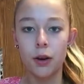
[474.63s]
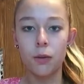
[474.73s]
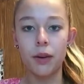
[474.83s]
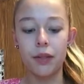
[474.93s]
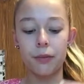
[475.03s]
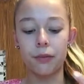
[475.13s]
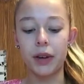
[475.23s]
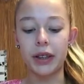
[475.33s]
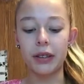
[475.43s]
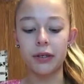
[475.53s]
with
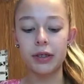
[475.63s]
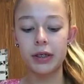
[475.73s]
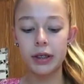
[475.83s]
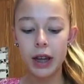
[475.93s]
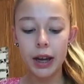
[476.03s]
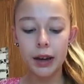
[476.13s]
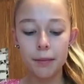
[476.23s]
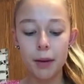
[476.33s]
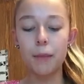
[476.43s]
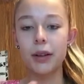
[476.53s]
regular
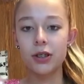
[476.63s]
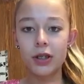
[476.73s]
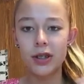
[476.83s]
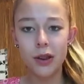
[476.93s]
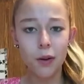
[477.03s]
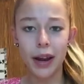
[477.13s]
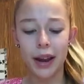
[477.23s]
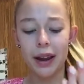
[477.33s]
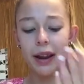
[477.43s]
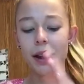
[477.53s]
slime, which is
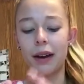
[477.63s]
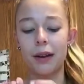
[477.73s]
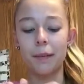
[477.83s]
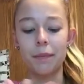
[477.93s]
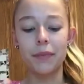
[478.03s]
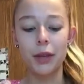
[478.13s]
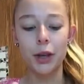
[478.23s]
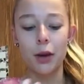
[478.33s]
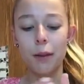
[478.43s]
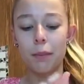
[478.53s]
okay.
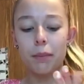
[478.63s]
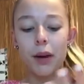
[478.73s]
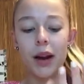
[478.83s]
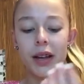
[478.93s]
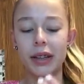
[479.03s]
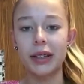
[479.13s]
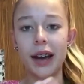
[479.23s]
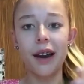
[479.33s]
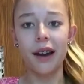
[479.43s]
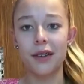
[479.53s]
But
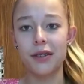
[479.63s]
yeah,